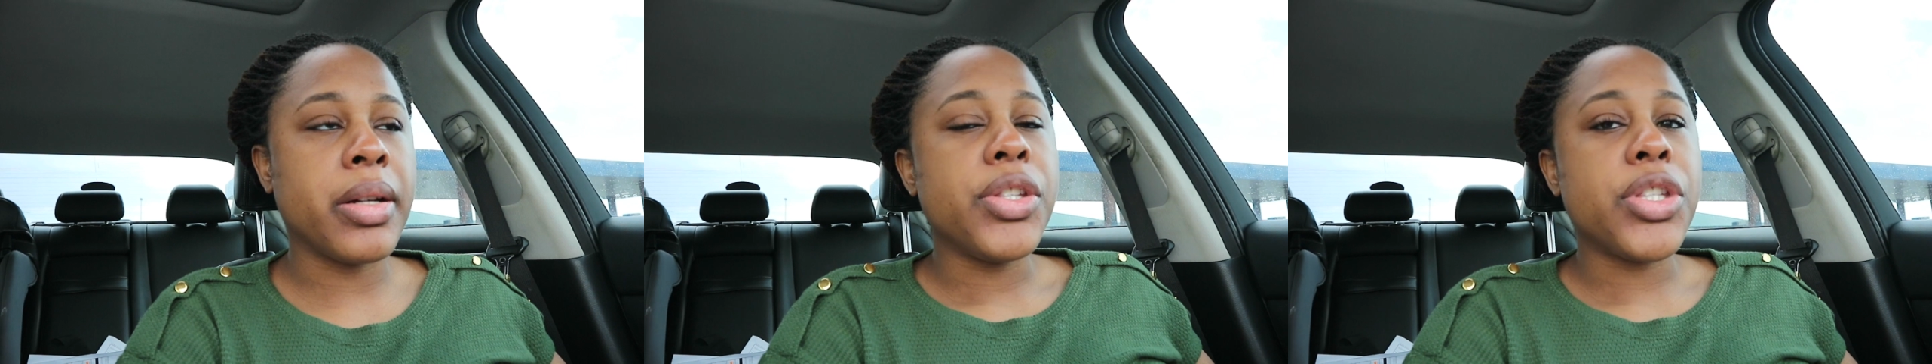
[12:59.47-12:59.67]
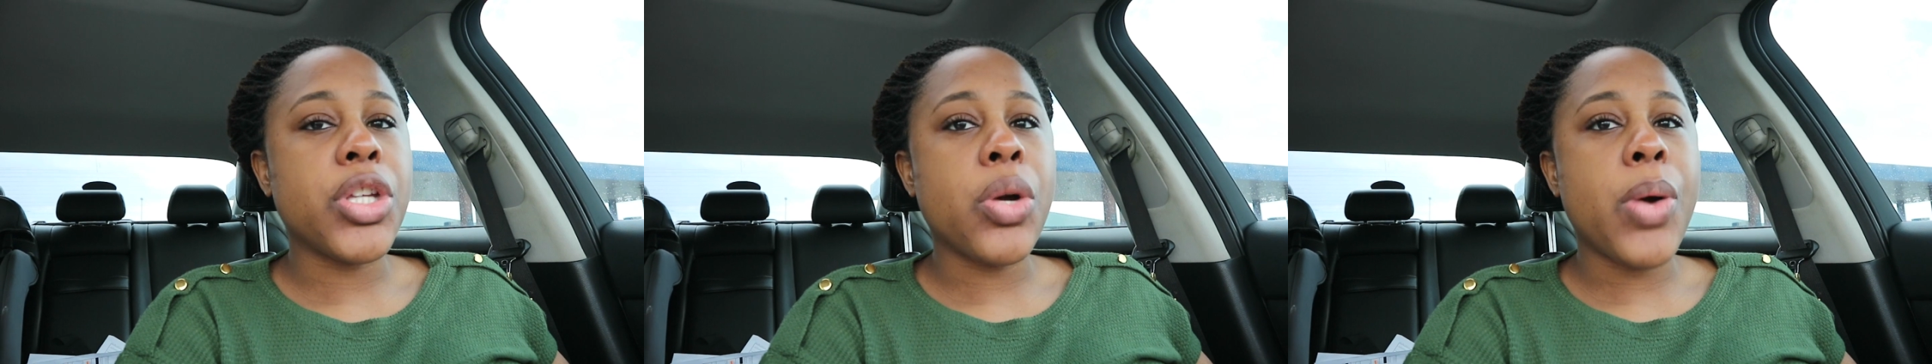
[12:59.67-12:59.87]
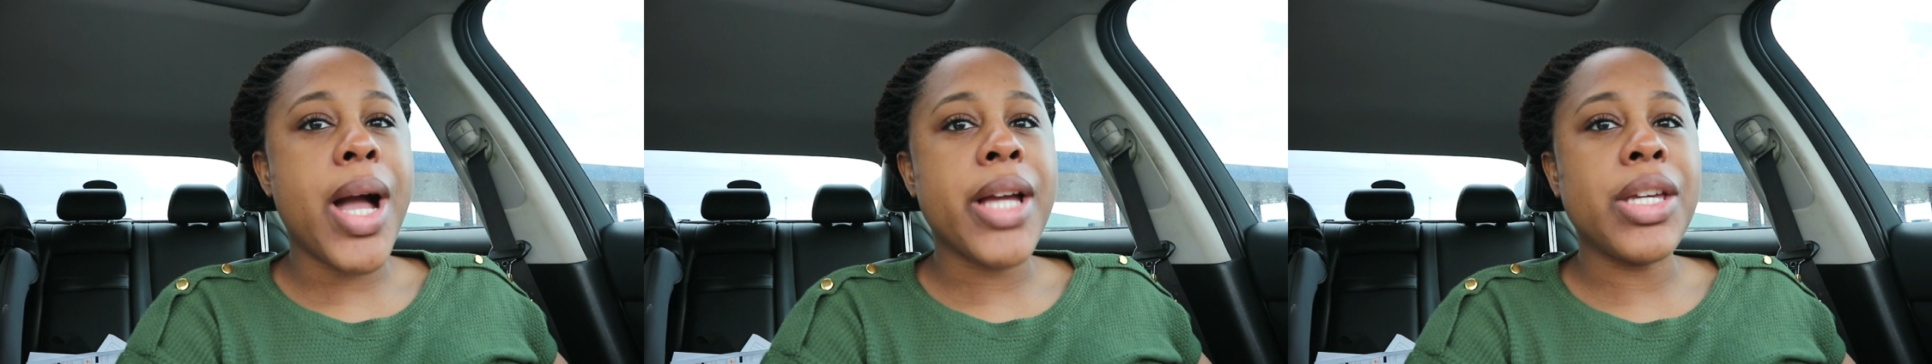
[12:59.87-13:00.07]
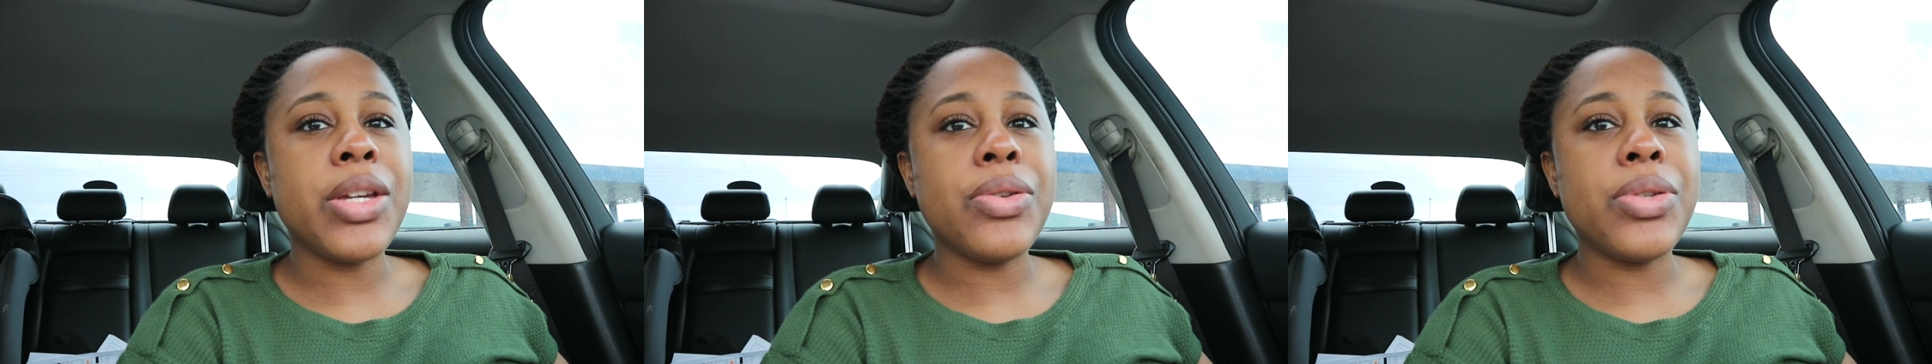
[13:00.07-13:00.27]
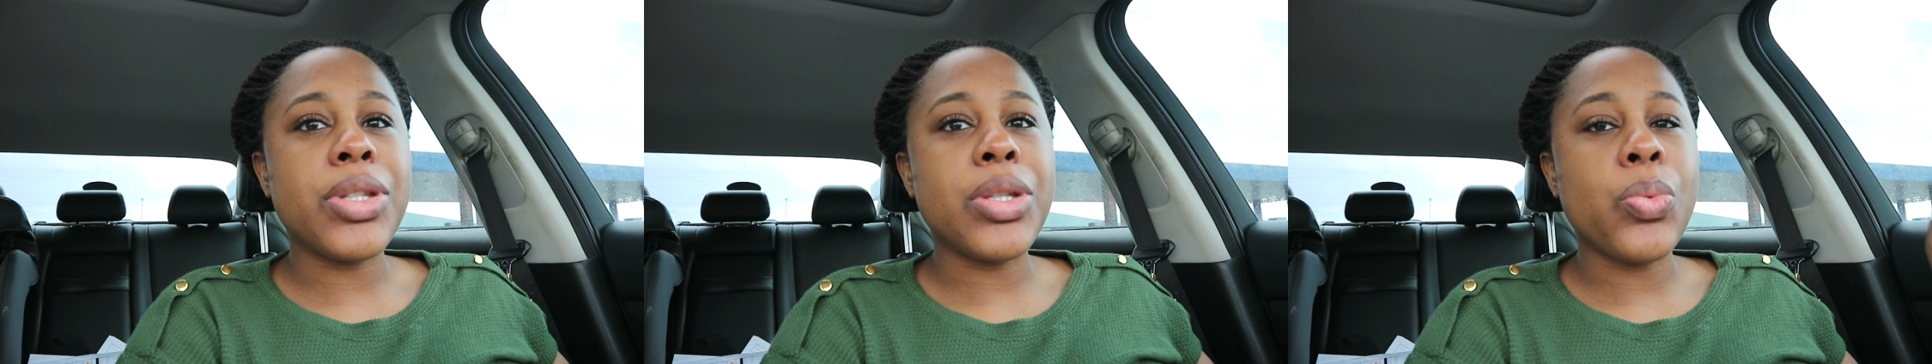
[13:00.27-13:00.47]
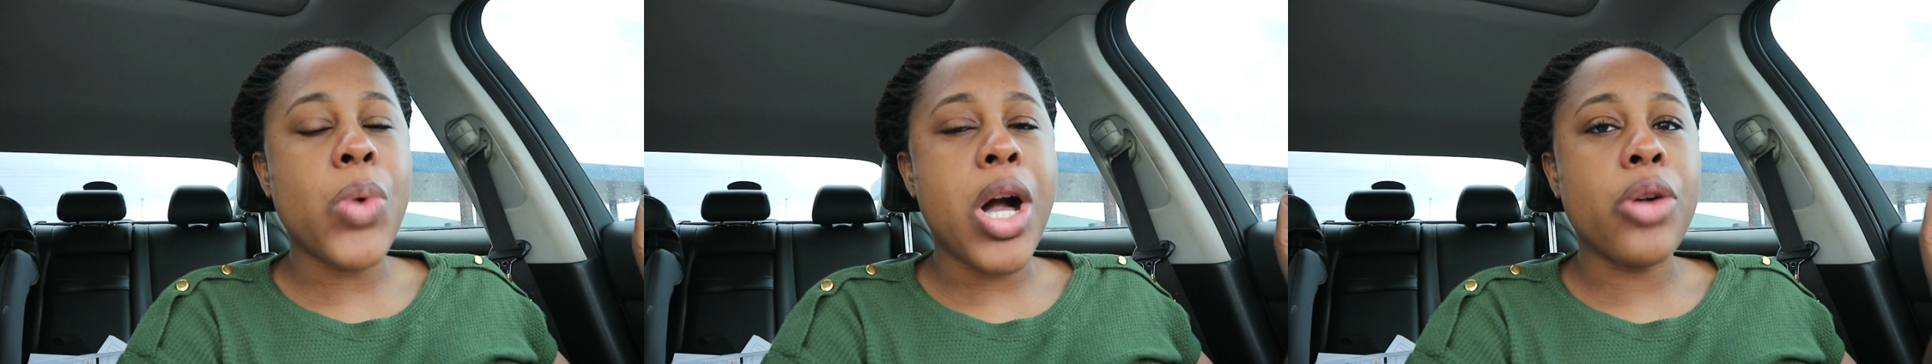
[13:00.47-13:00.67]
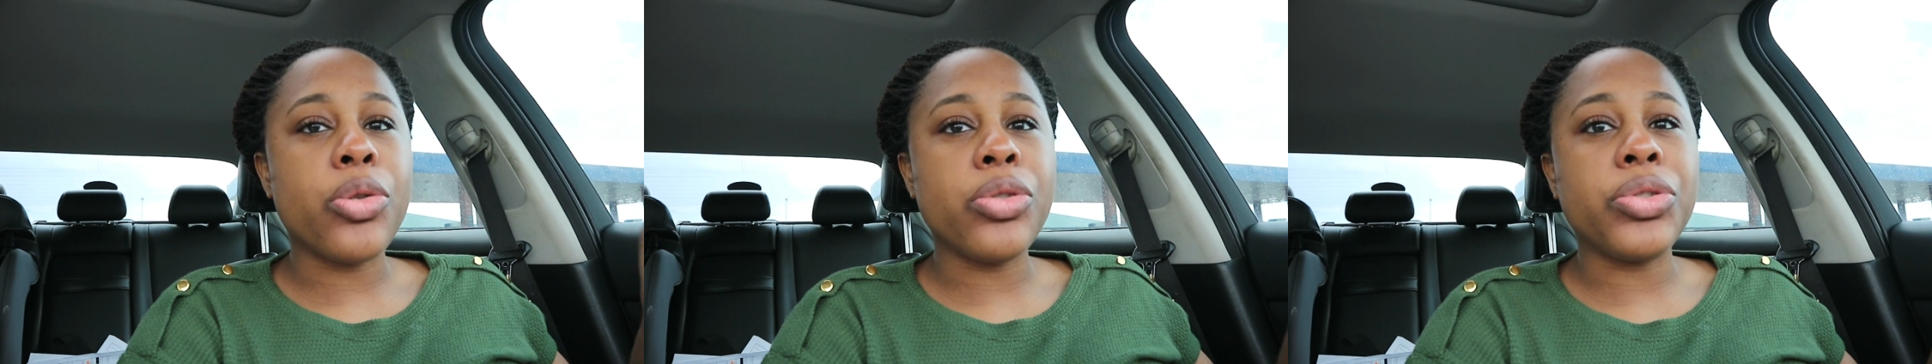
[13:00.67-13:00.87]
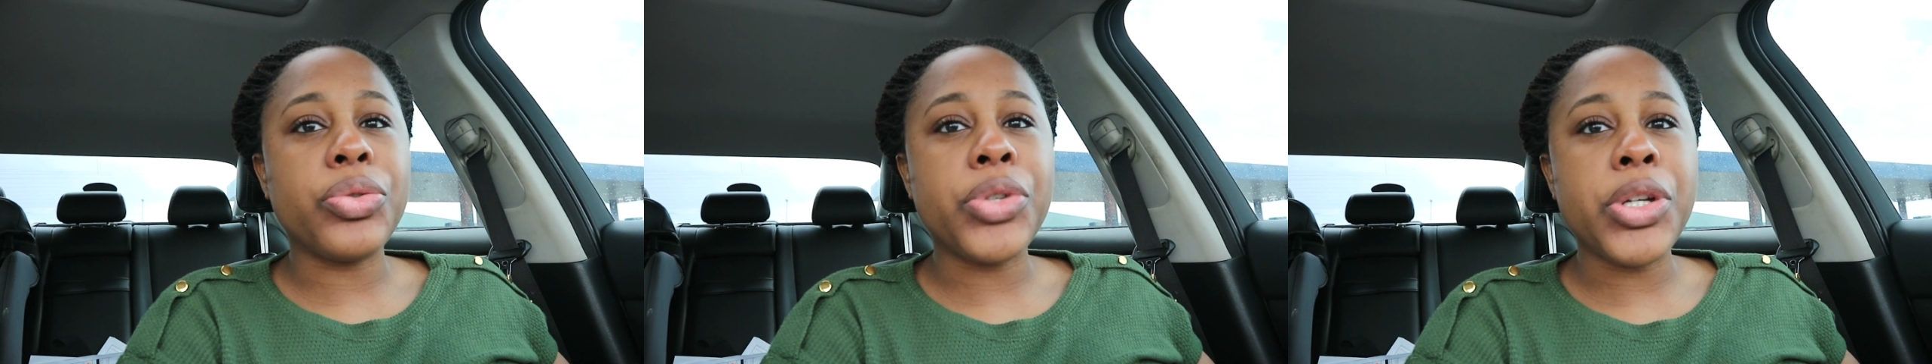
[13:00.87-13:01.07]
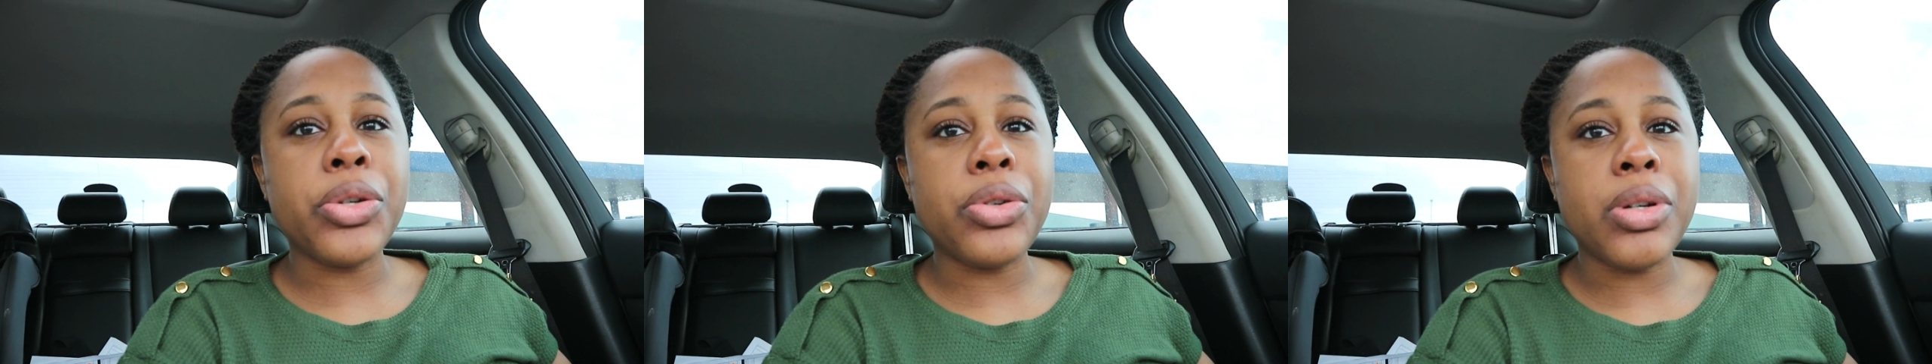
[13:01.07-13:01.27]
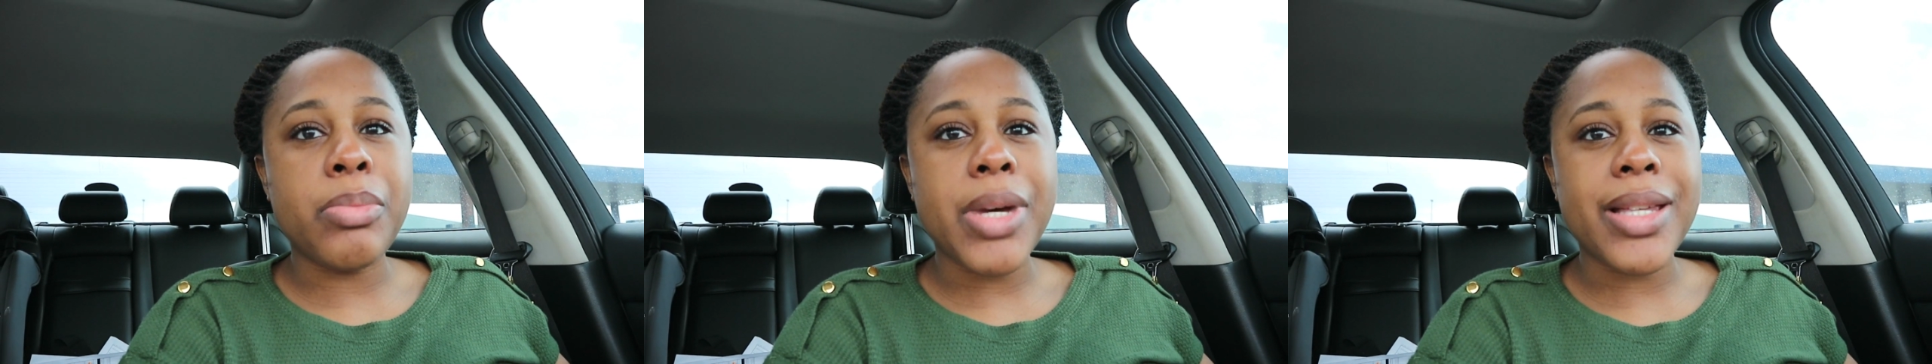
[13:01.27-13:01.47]
So I use the wild growth
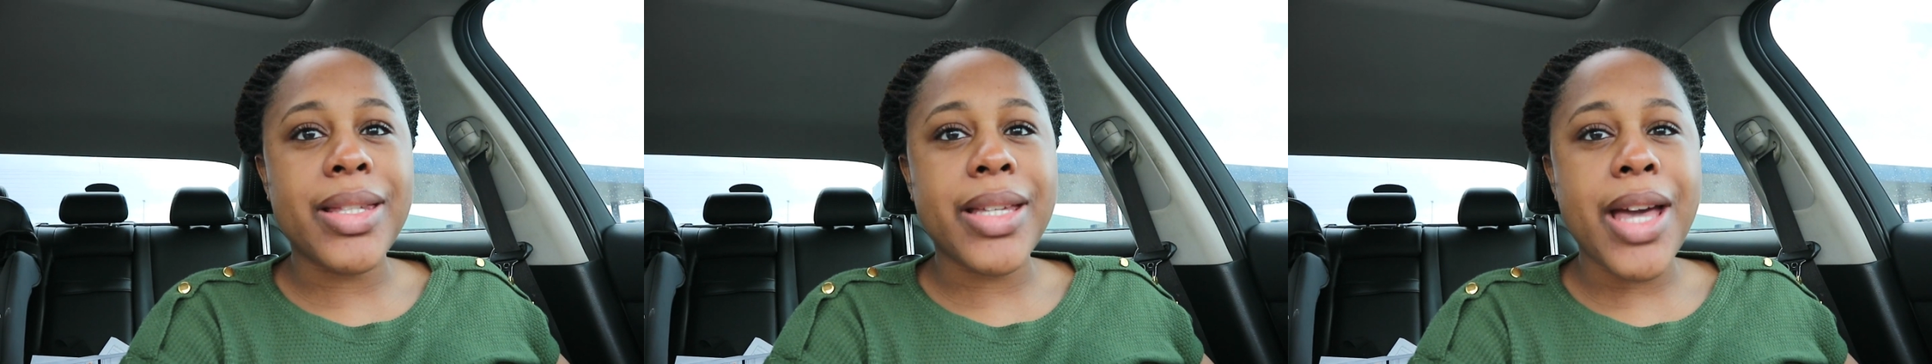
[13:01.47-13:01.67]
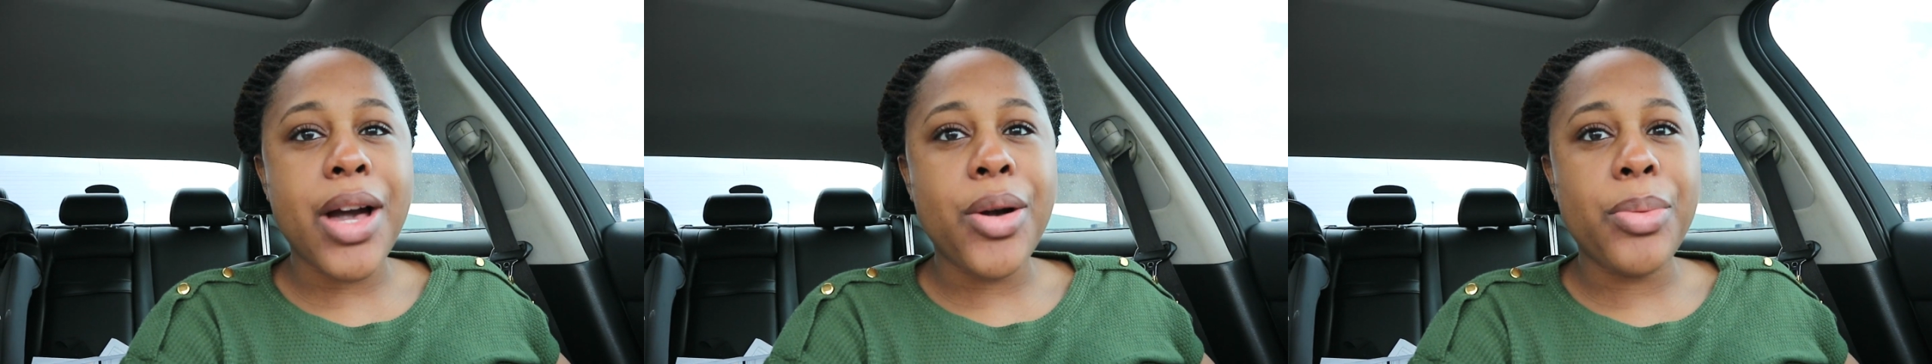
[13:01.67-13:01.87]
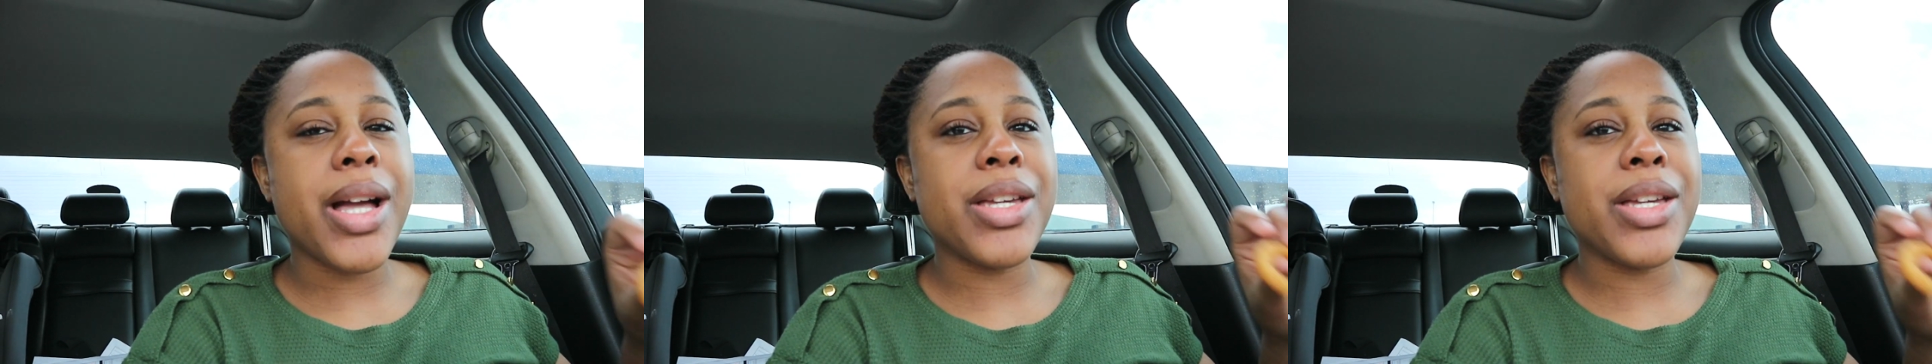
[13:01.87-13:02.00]
oil on my scalp.